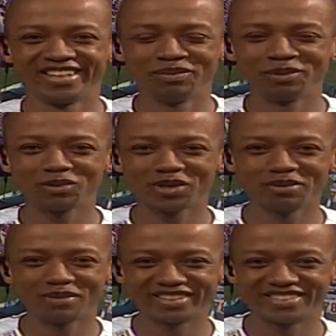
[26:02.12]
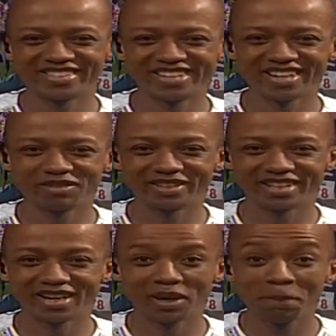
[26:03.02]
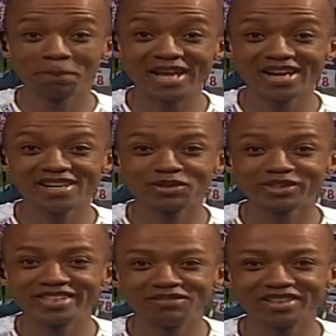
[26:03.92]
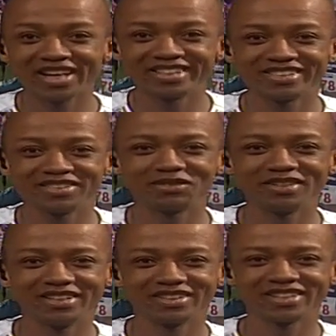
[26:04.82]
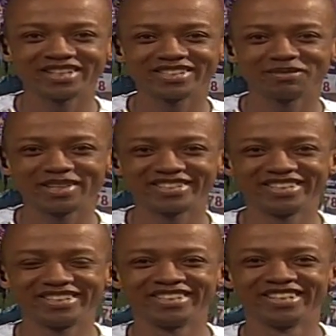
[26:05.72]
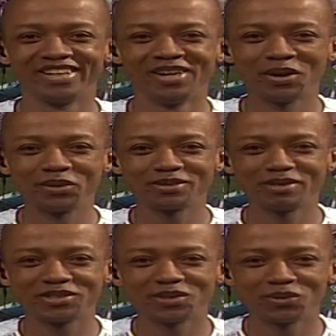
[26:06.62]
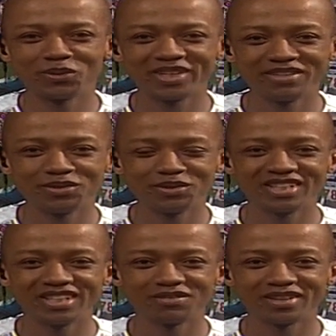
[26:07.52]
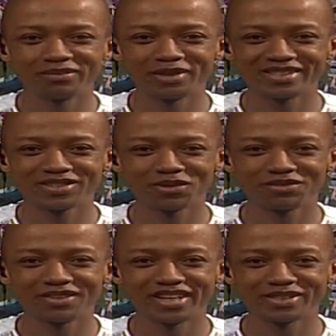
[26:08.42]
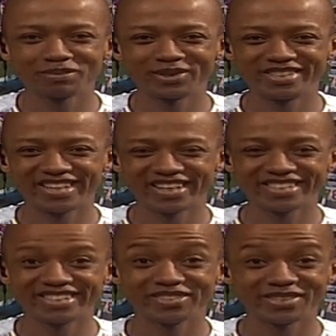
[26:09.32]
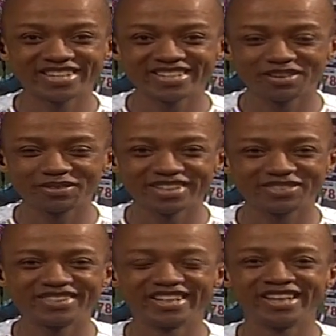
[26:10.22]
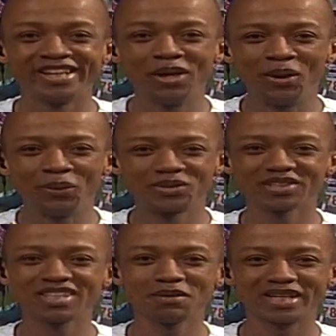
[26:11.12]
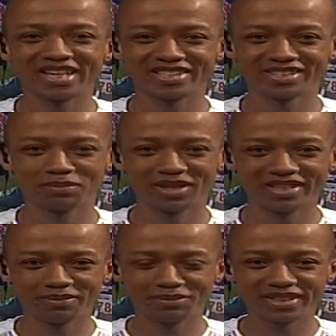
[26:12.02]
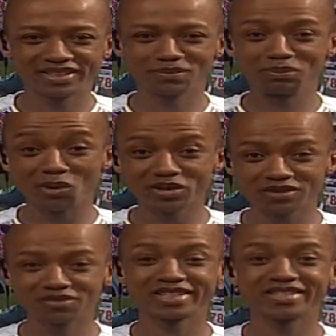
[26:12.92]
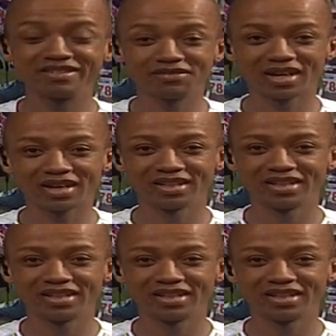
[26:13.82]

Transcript: Most welcome back to Stage Africa. Pay your TV license fee. That is the message. Always make sure we'll give you the very best of uh, sporting action. On Stage Africa today, we're talking about the National Paralympic Sports Festival